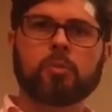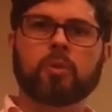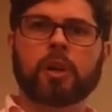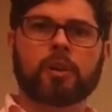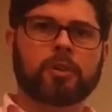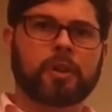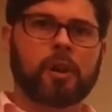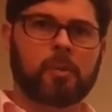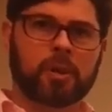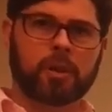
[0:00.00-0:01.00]
numerator or
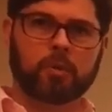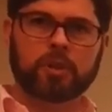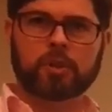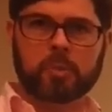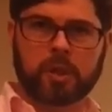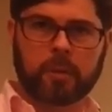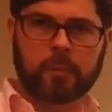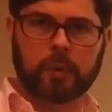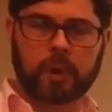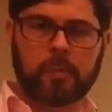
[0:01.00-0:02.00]
denominator, which is bigger.
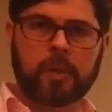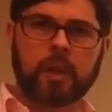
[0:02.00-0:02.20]
Okay?